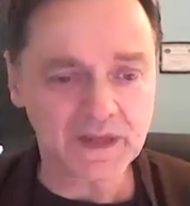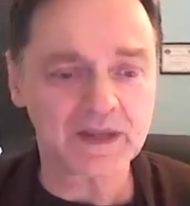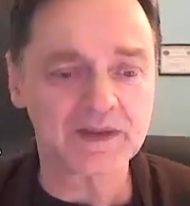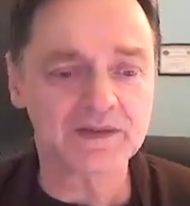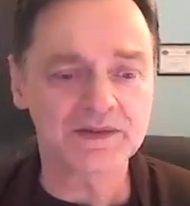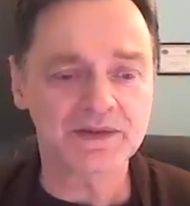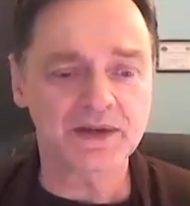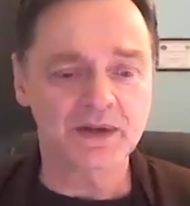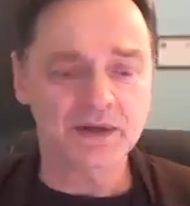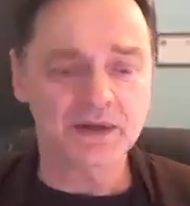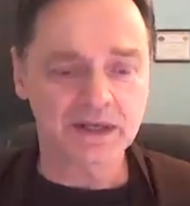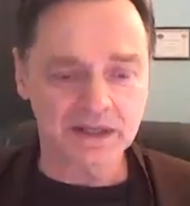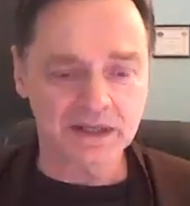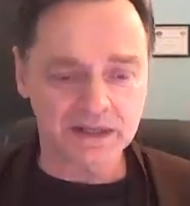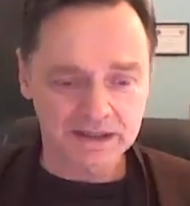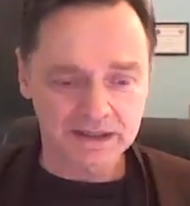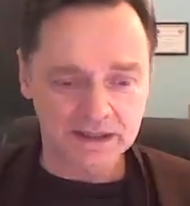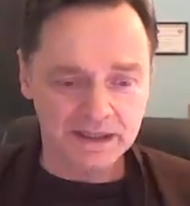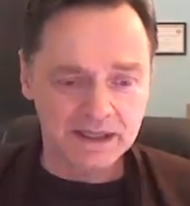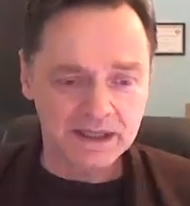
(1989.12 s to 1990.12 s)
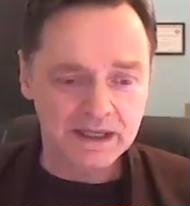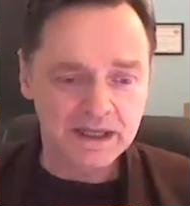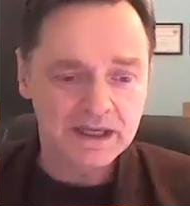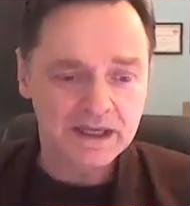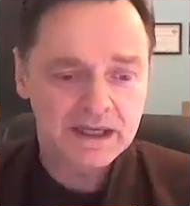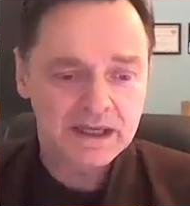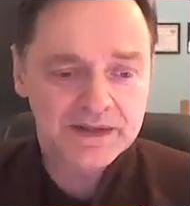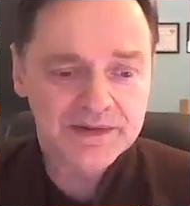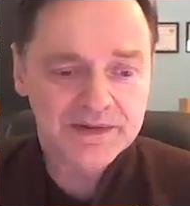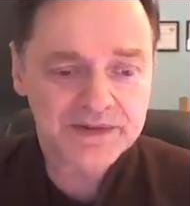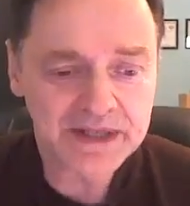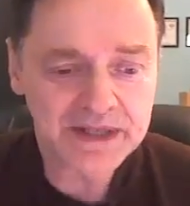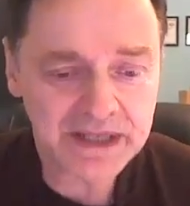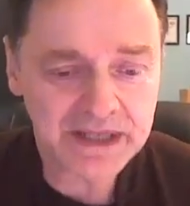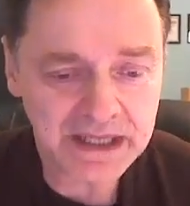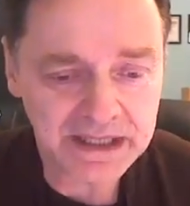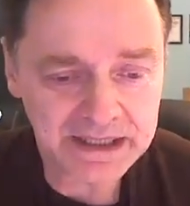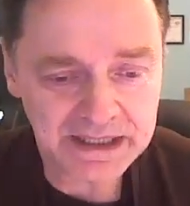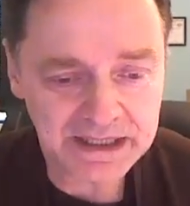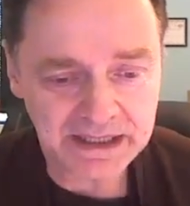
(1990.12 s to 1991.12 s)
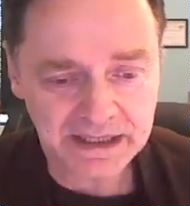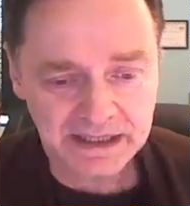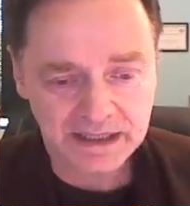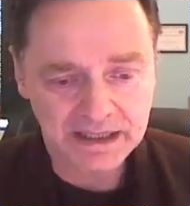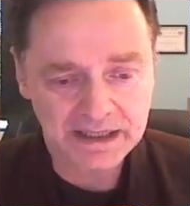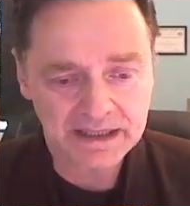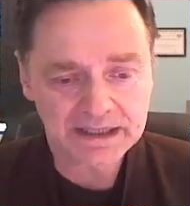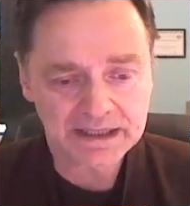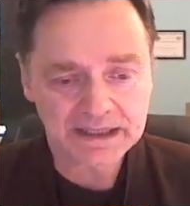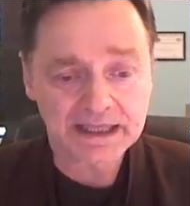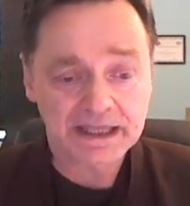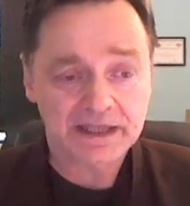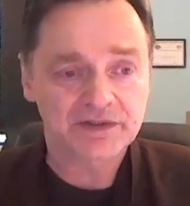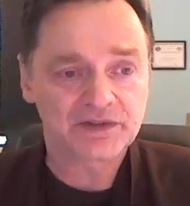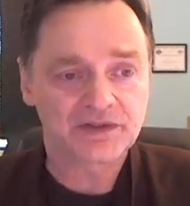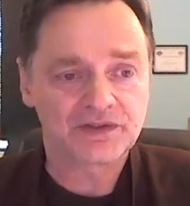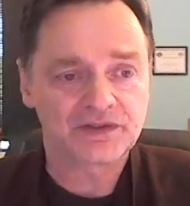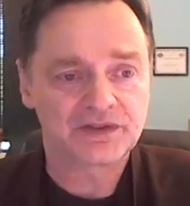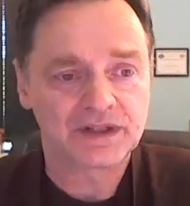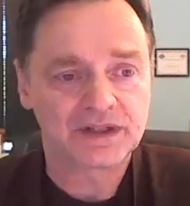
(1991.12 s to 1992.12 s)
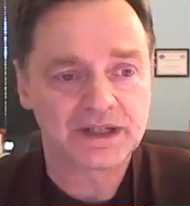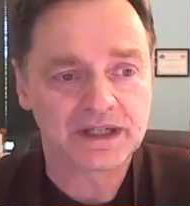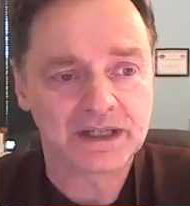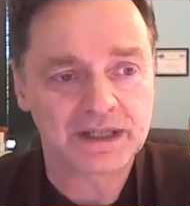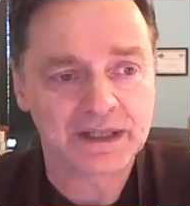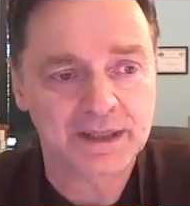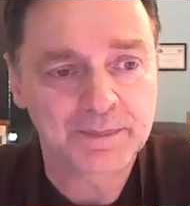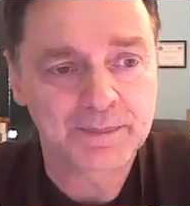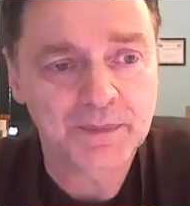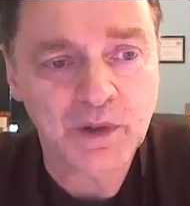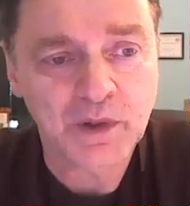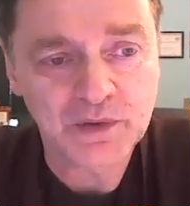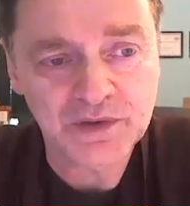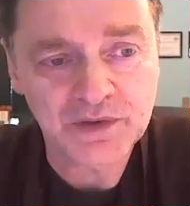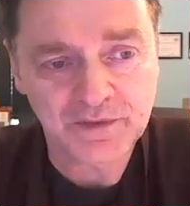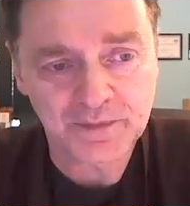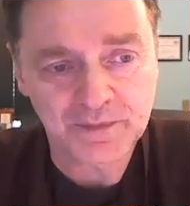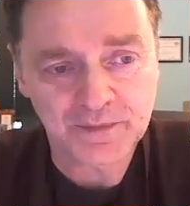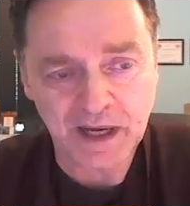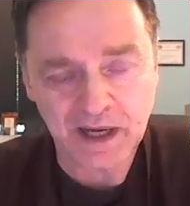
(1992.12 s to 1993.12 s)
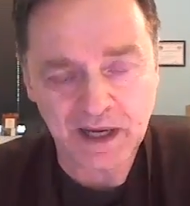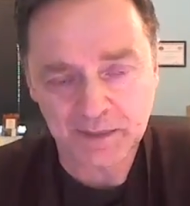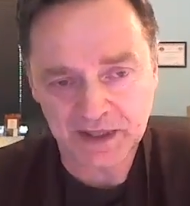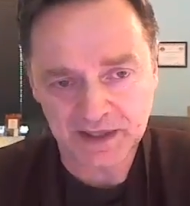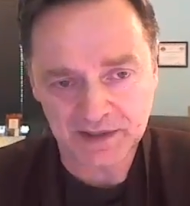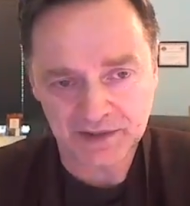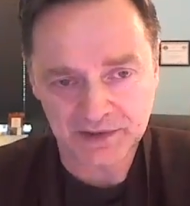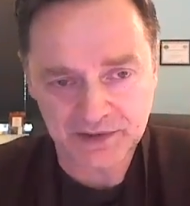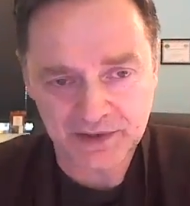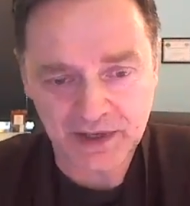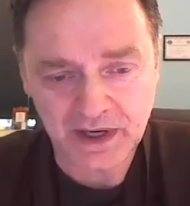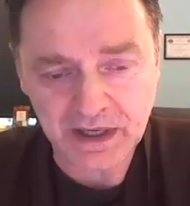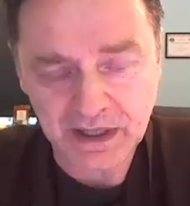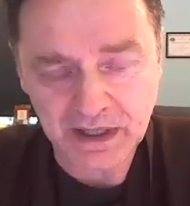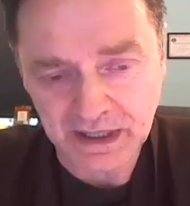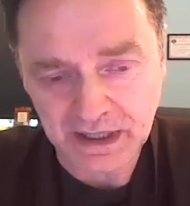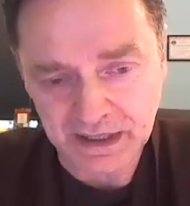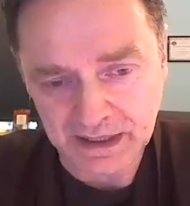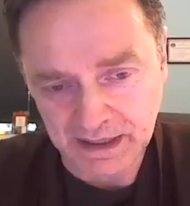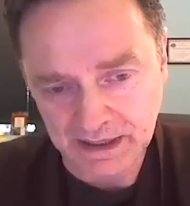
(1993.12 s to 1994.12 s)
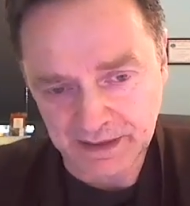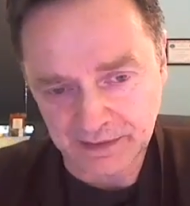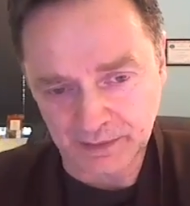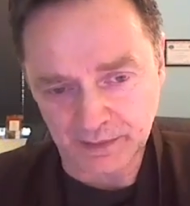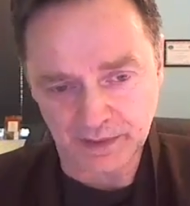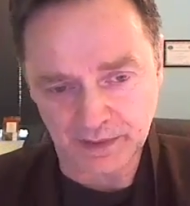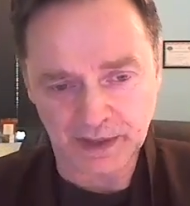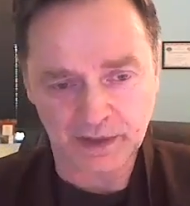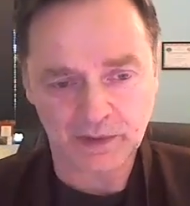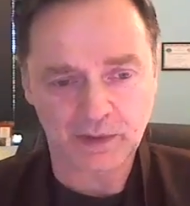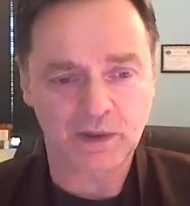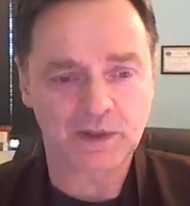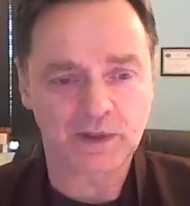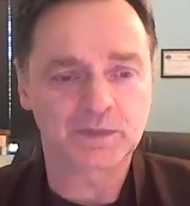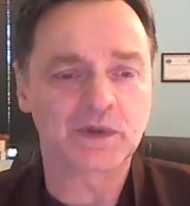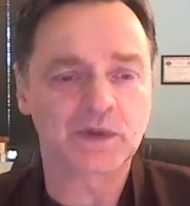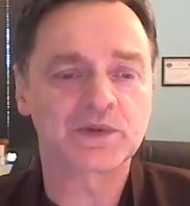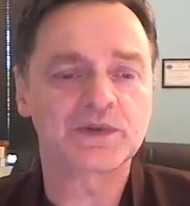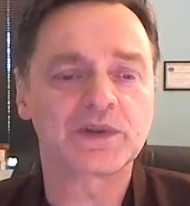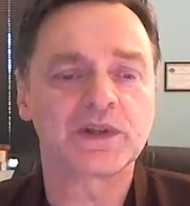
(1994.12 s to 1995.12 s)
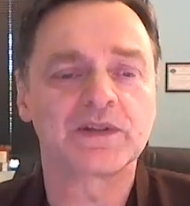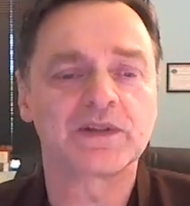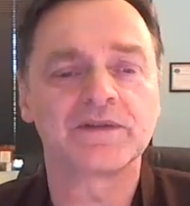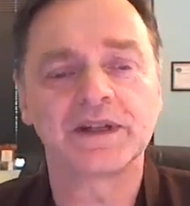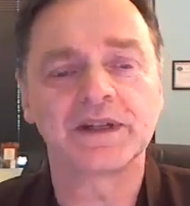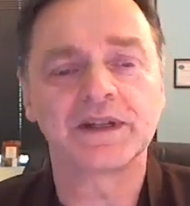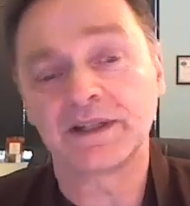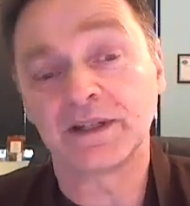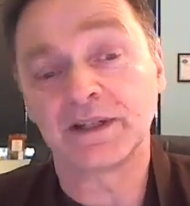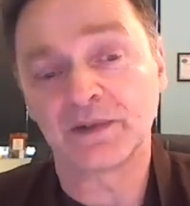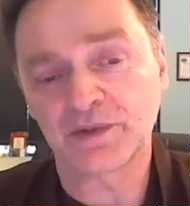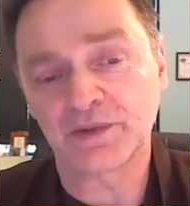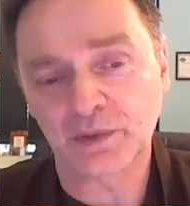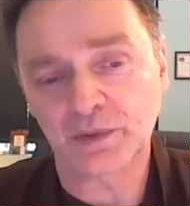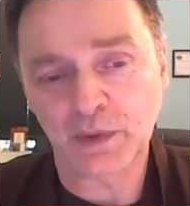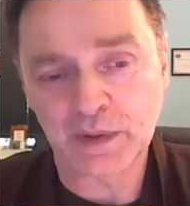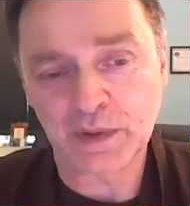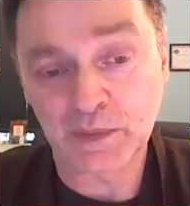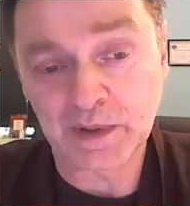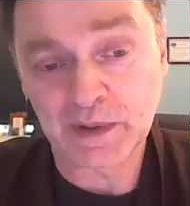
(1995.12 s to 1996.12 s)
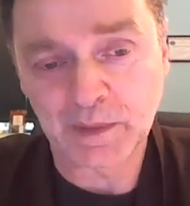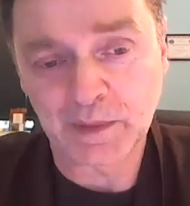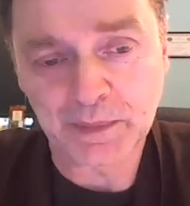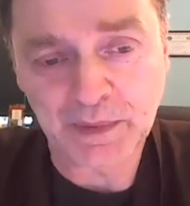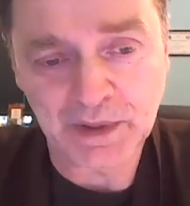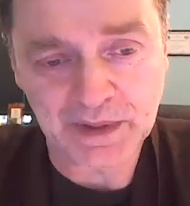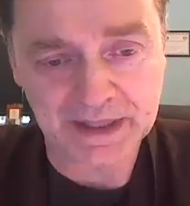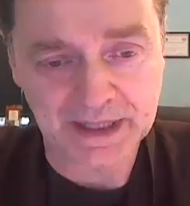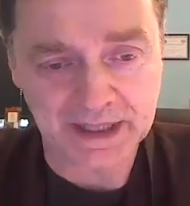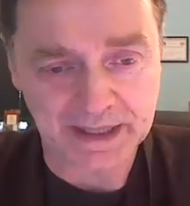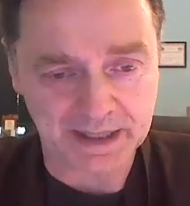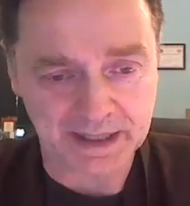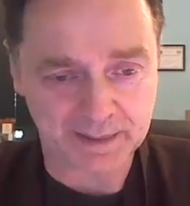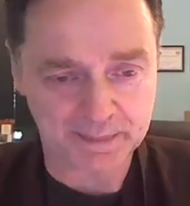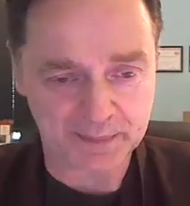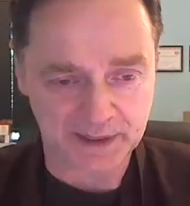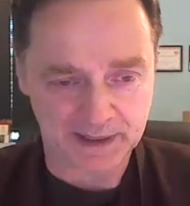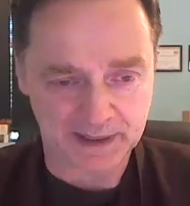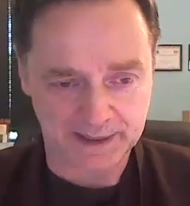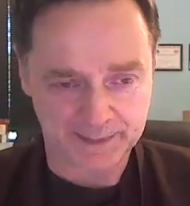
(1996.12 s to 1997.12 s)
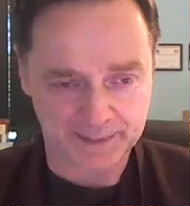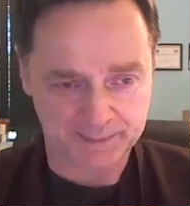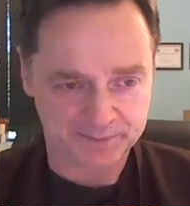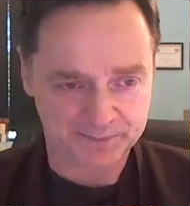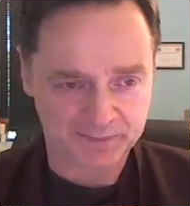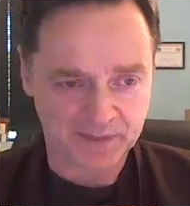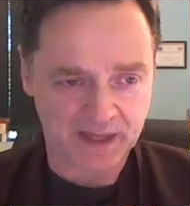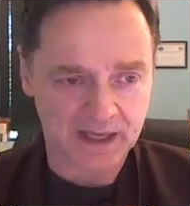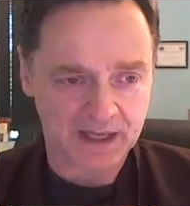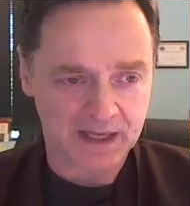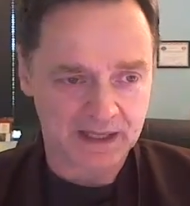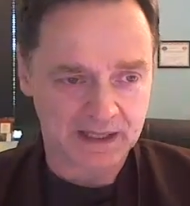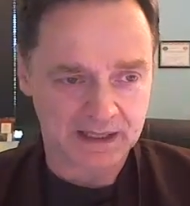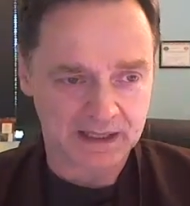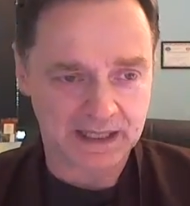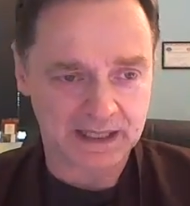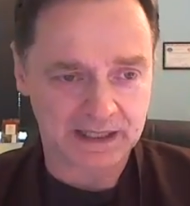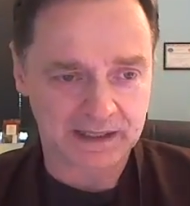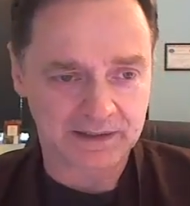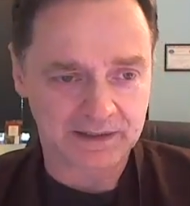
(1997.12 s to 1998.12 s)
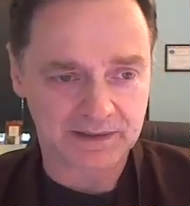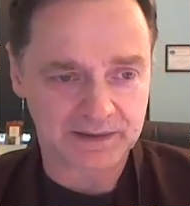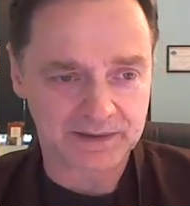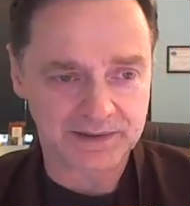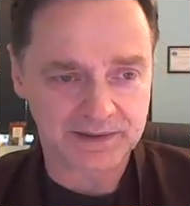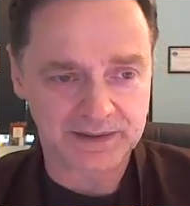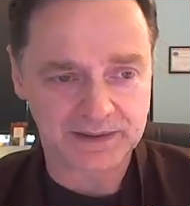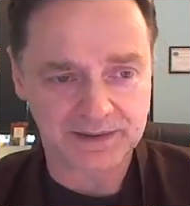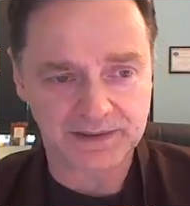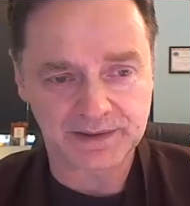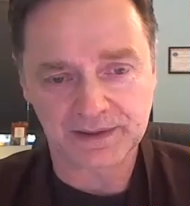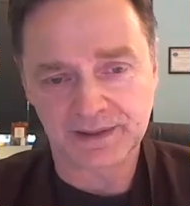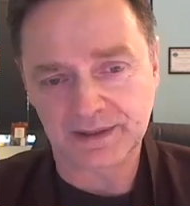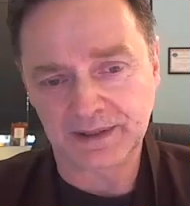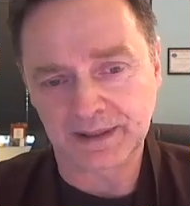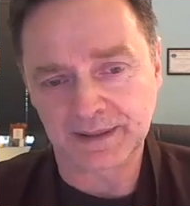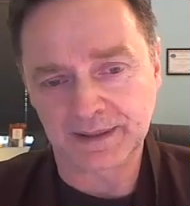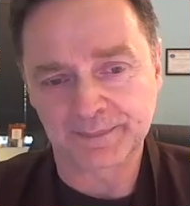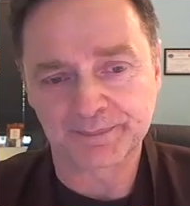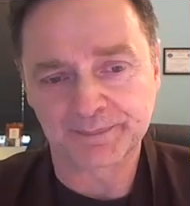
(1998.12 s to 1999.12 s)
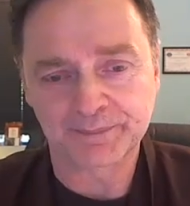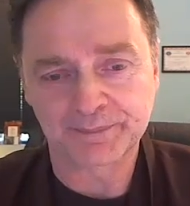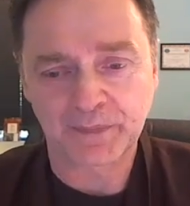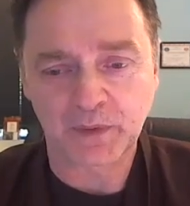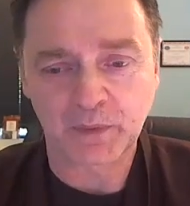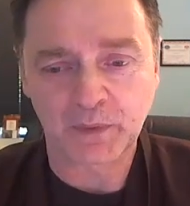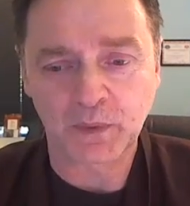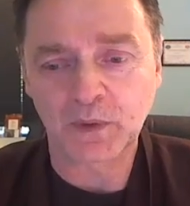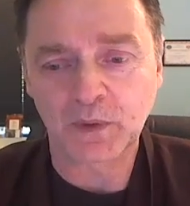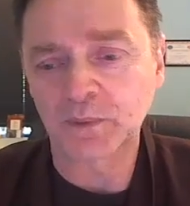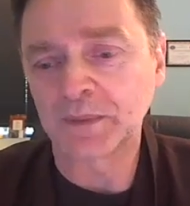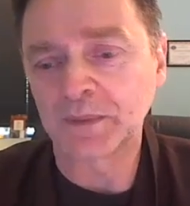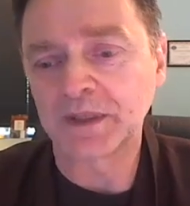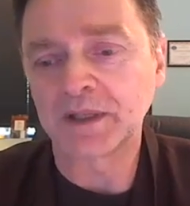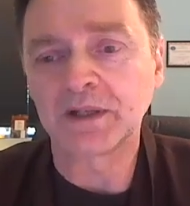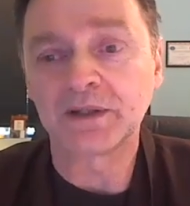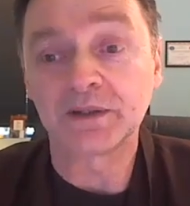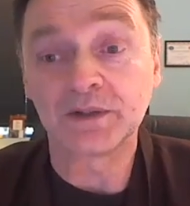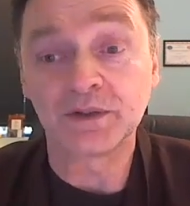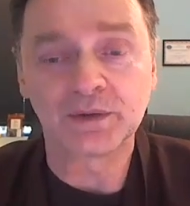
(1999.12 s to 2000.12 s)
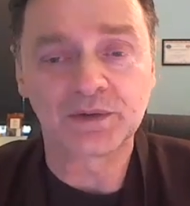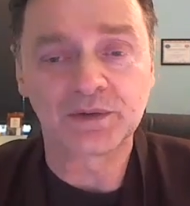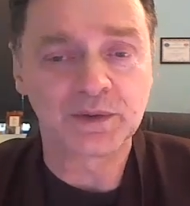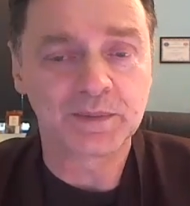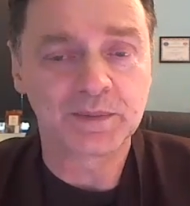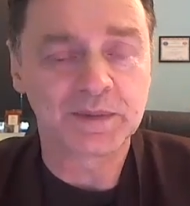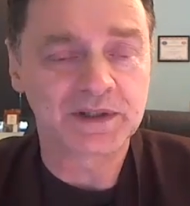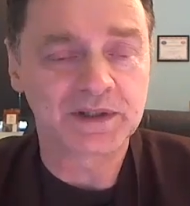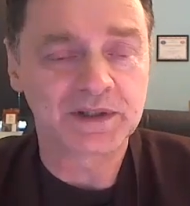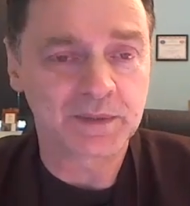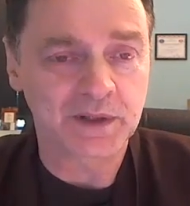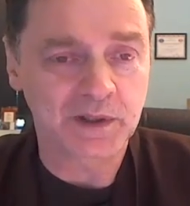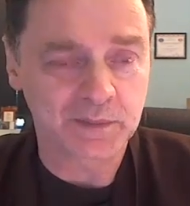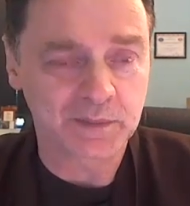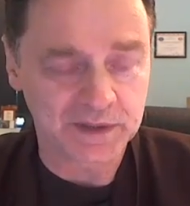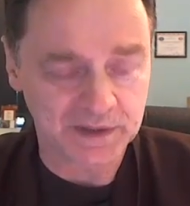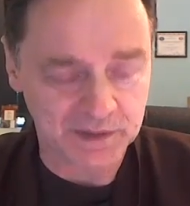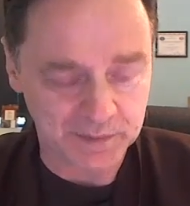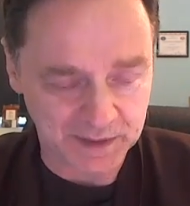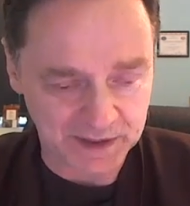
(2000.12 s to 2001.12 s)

So nice thing, I did catch most of Bobby's talk. I did record most of the video, so we will put that up later, since it won't be on YouTube at the moment.